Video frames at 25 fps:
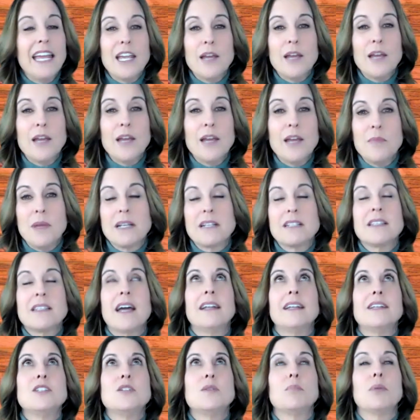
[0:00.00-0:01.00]
am
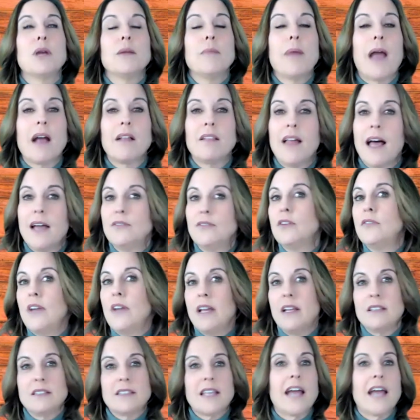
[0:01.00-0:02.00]
excited to bring back live
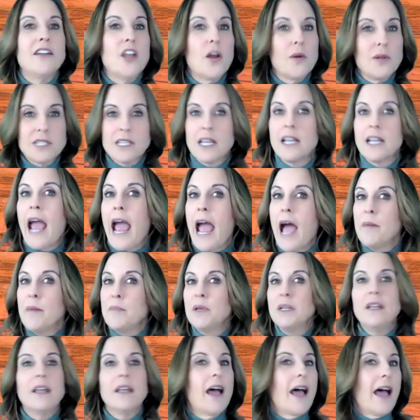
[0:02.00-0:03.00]
events. I know it's going to
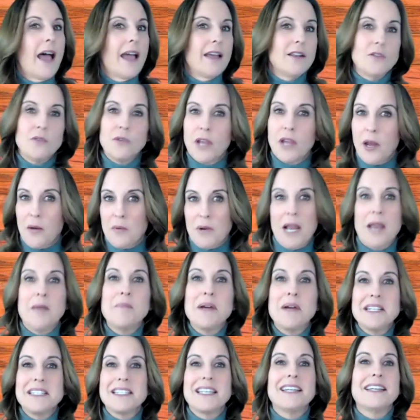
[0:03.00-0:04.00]
happen. I don't care what
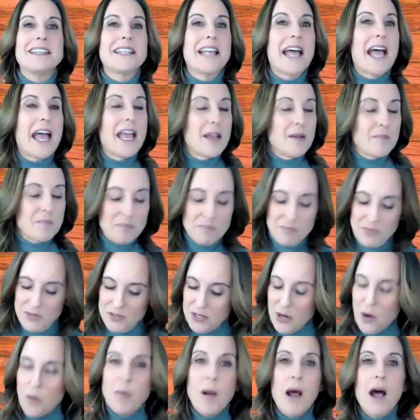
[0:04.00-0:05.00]
anybody says. I am
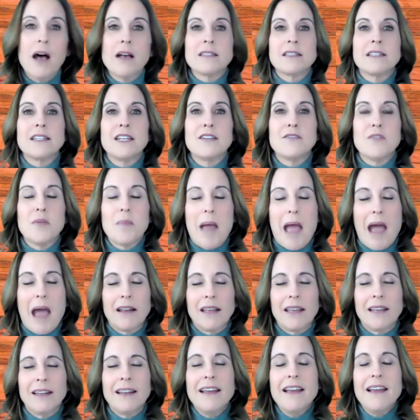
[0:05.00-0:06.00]
so positive
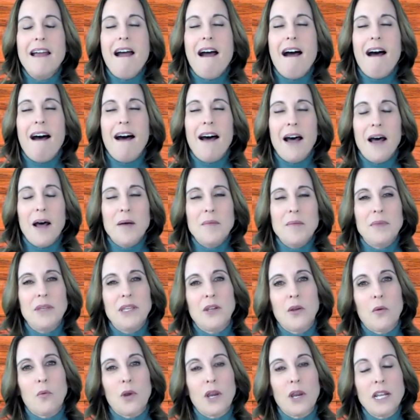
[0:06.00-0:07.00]
about it.
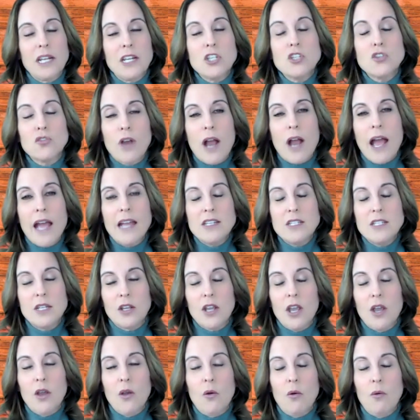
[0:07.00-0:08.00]
We're going to try to
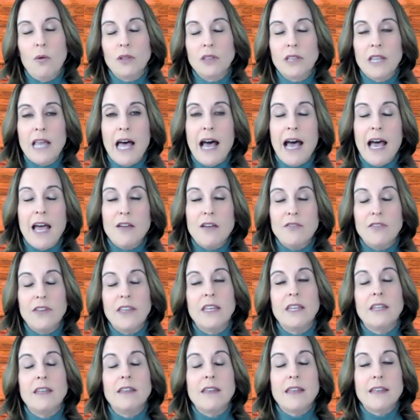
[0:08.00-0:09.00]
go live
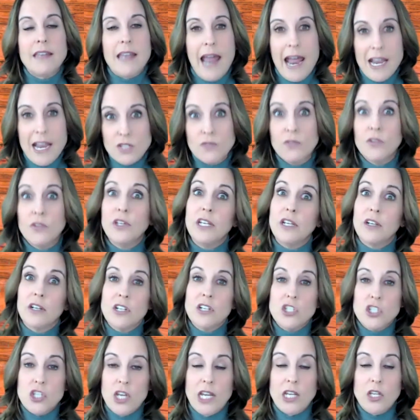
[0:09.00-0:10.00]
in Nashville here
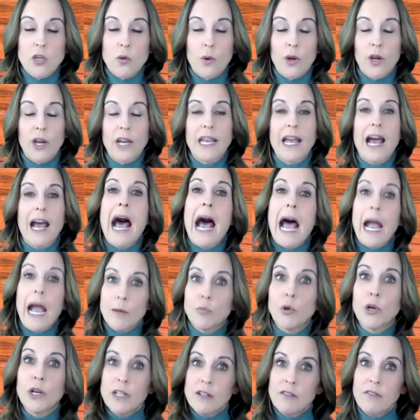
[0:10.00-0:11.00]
in January, a
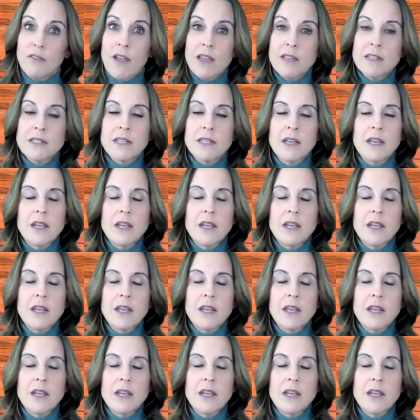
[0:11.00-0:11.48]
hybrid event.